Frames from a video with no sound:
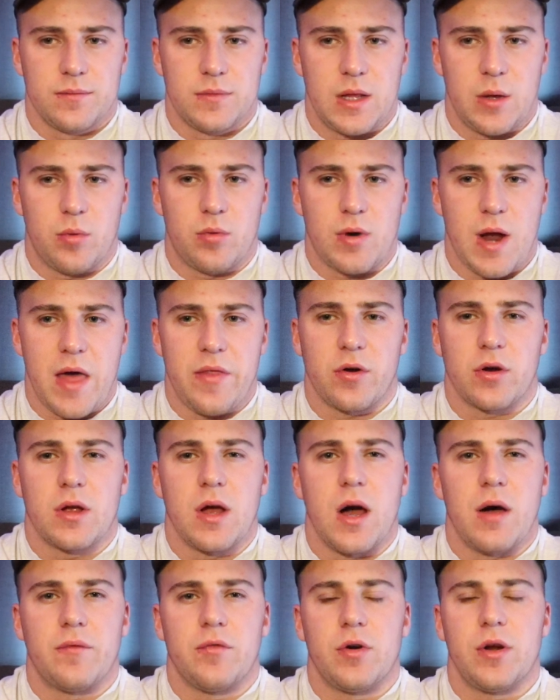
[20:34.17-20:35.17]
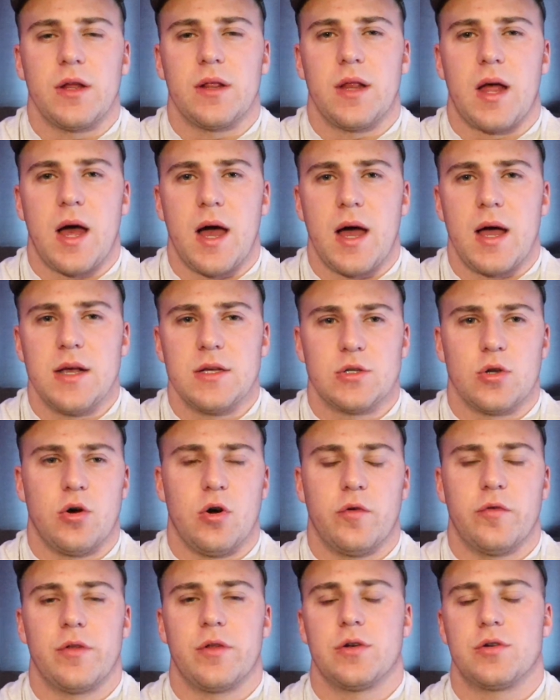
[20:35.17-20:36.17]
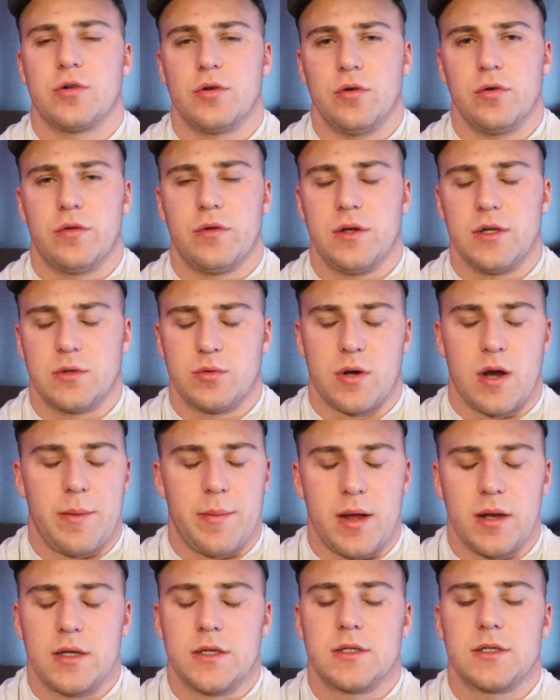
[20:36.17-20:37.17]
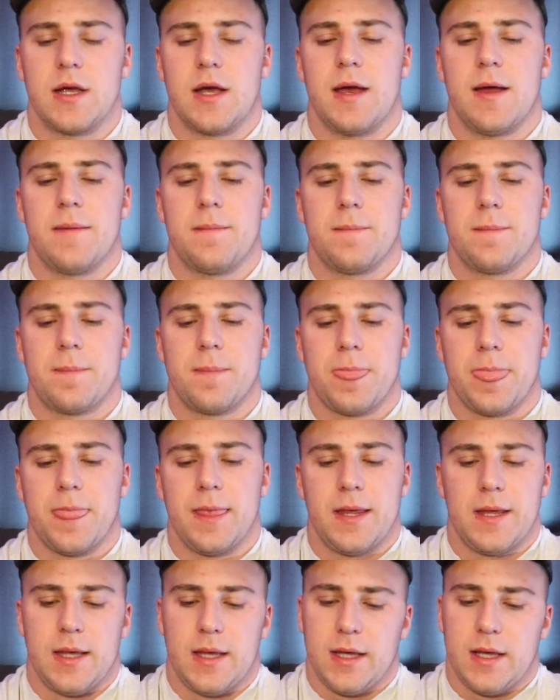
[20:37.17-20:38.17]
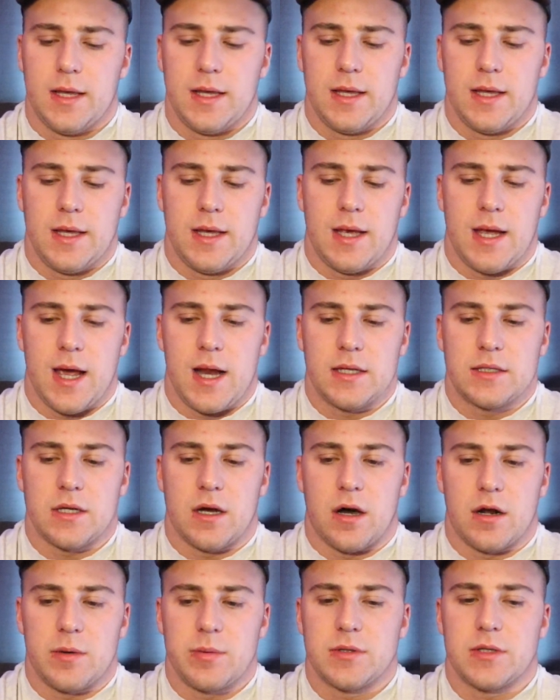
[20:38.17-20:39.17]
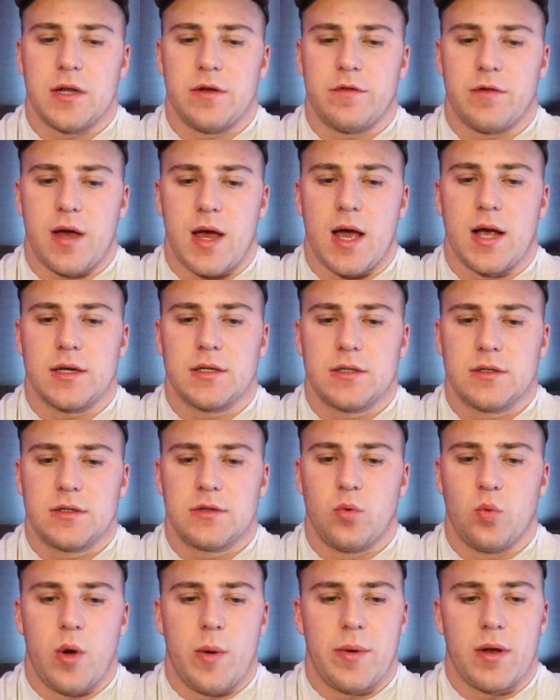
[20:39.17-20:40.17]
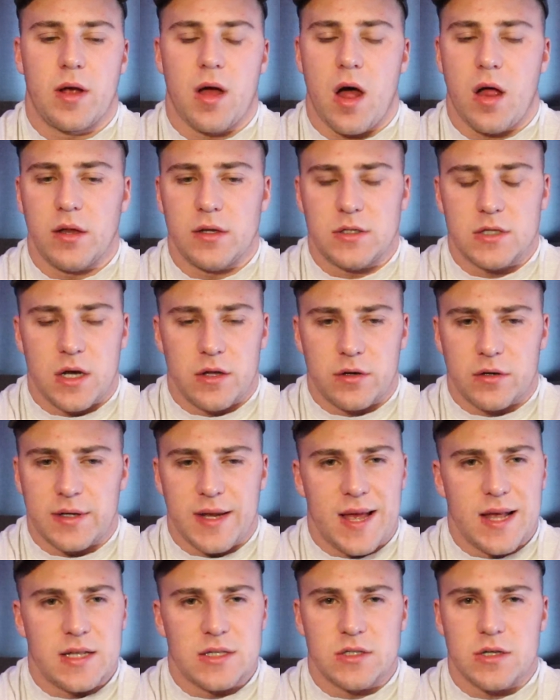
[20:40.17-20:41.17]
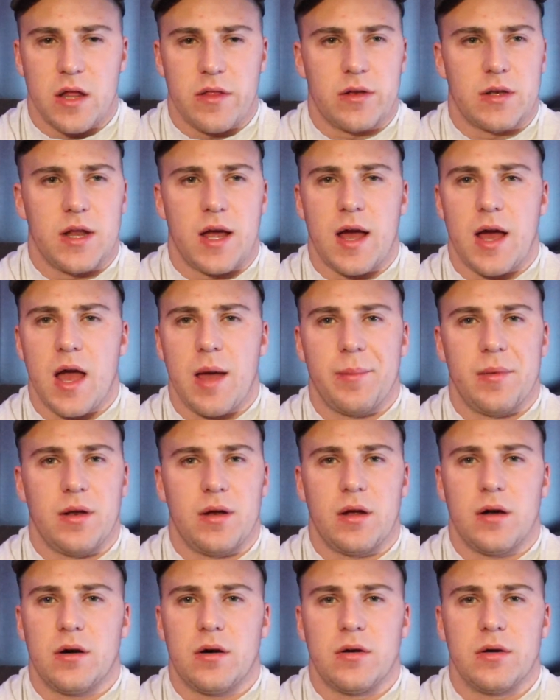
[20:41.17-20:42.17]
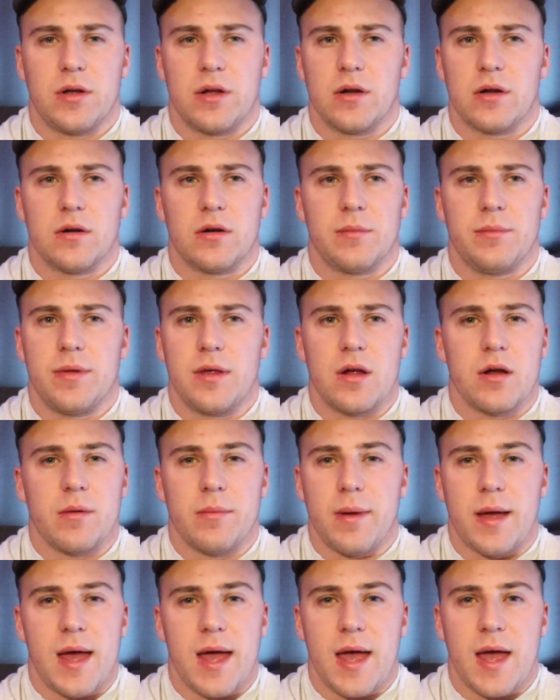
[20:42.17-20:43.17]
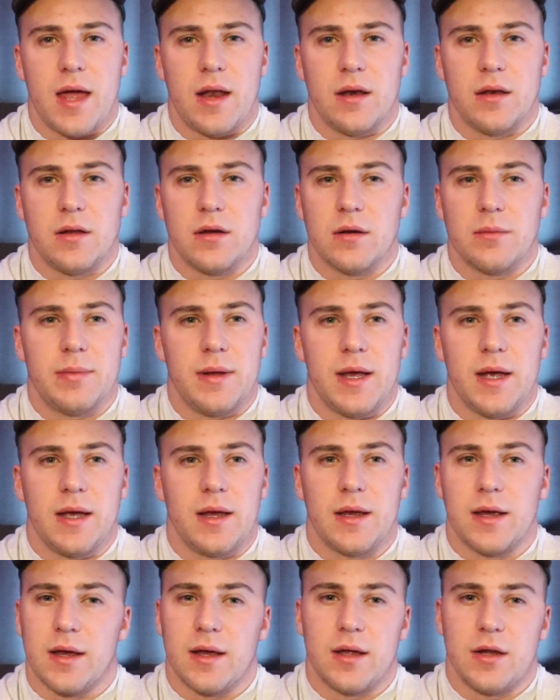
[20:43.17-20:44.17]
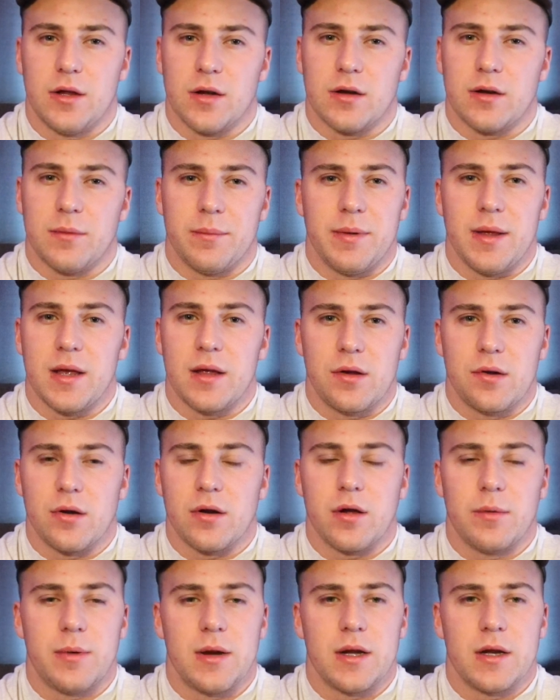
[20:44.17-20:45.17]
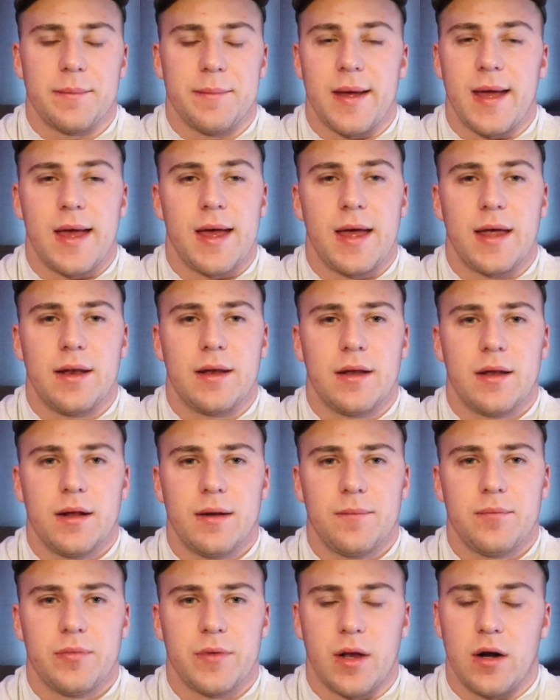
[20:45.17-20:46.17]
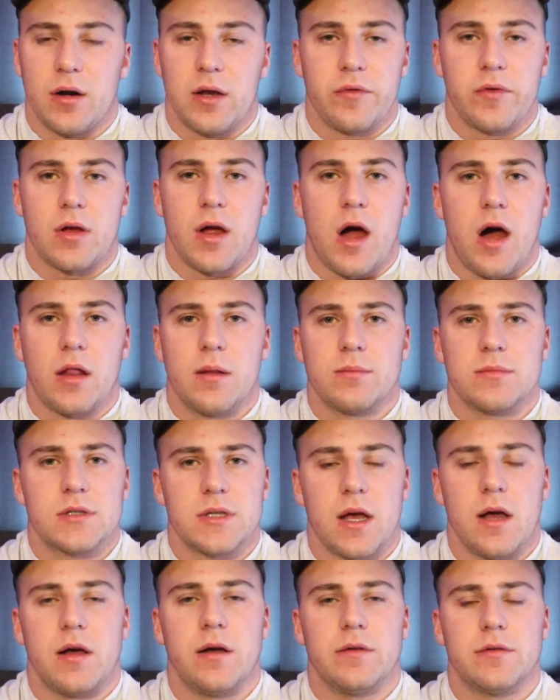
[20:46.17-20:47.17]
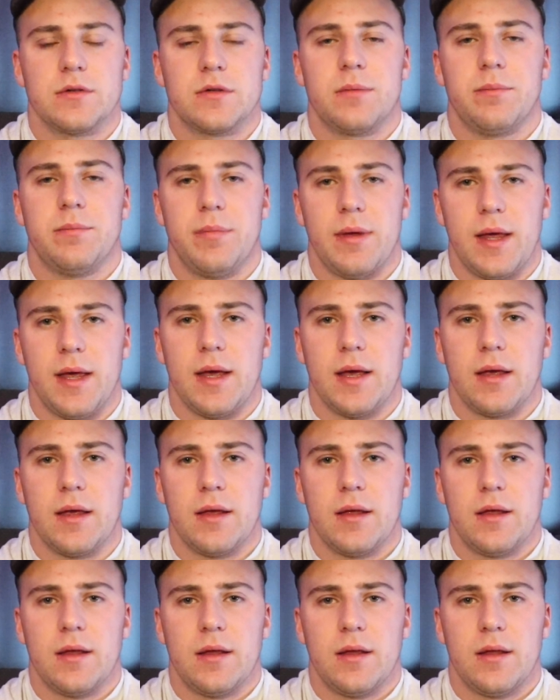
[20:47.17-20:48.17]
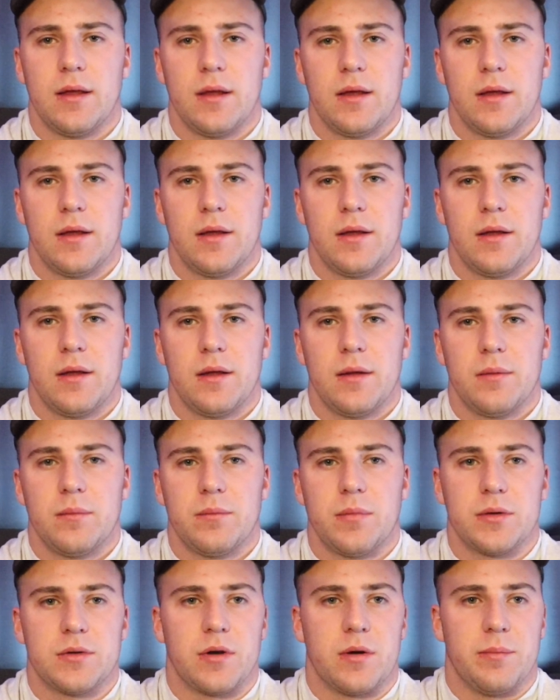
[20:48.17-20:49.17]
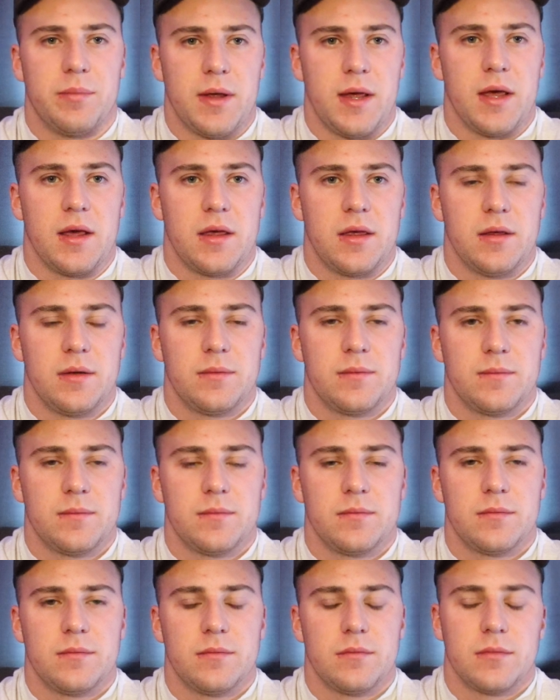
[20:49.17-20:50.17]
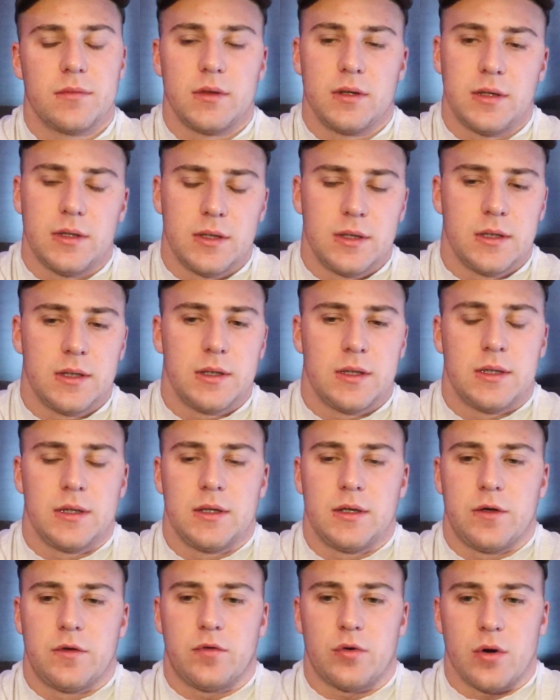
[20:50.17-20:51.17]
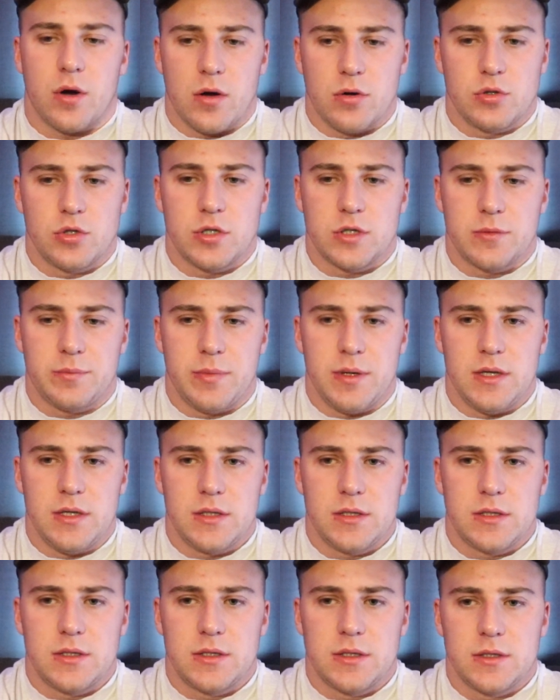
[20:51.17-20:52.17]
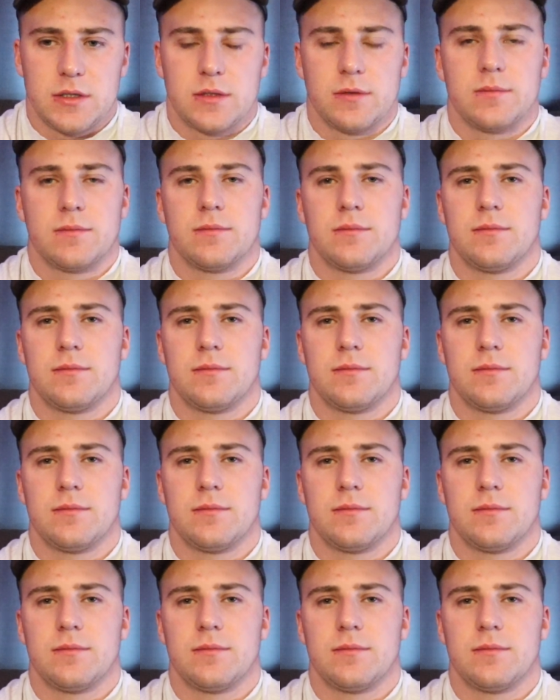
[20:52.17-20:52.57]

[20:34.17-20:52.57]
They would rather comforting lies over the truth, is what I meant to say. And it's 100% facts. Women call each other tens all the time, and oh, you're bad. You're big. You're a big girl, but you're bad. They don't even call themselves big, but they're big. Ferocious beasts.